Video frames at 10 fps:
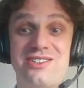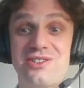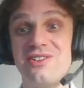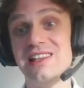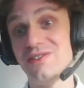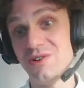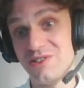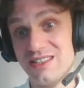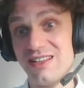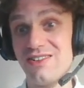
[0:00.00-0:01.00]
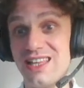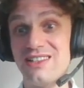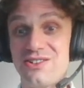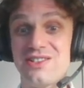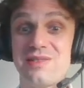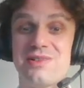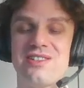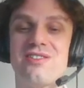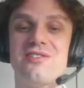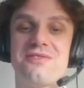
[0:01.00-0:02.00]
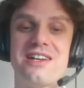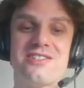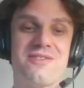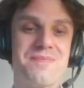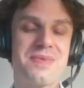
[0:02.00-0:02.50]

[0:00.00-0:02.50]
not only those that are related to this particular factor.